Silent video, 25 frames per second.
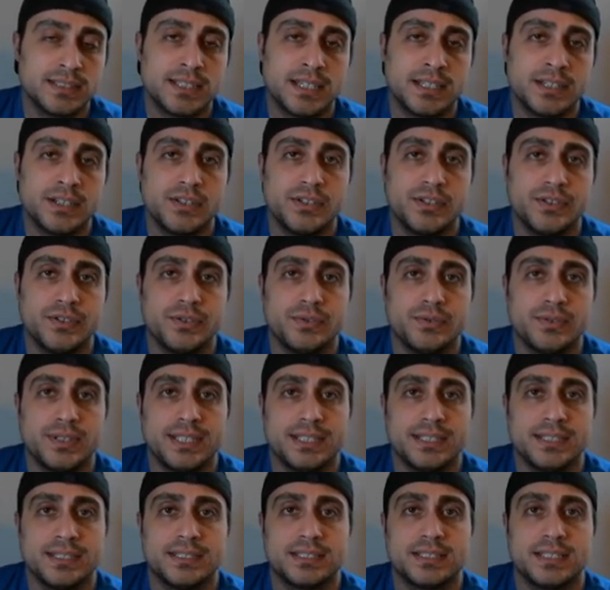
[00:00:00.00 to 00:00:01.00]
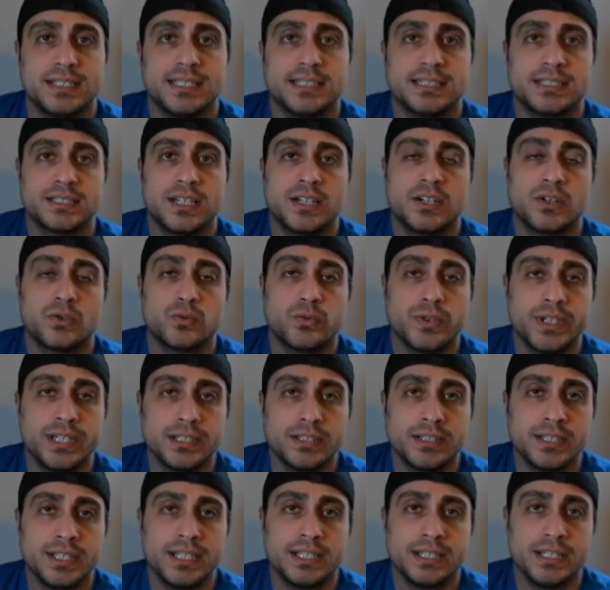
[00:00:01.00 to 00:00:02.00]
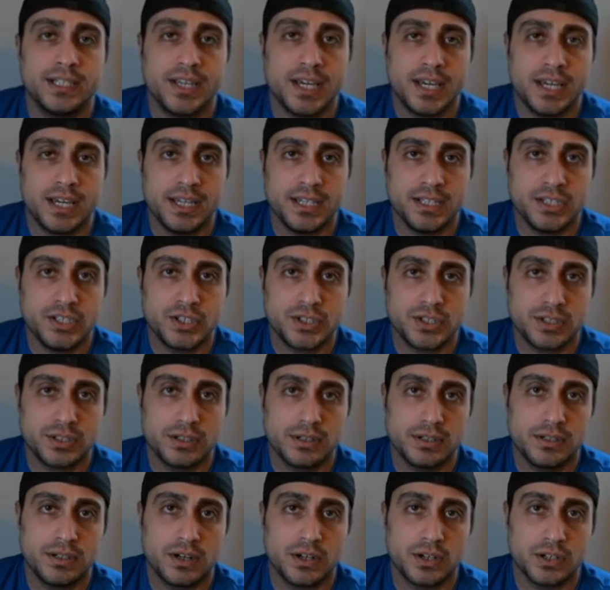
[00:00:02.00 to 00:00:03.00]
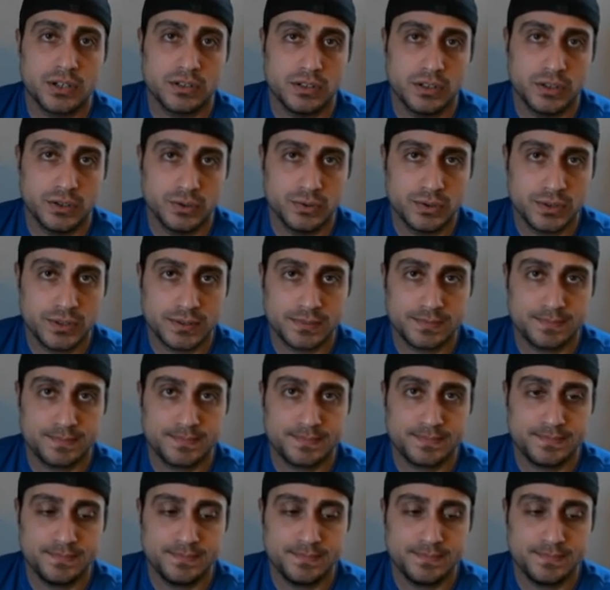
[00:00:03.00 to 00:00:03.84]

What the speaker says: going to do is it's going to really engage our glutes.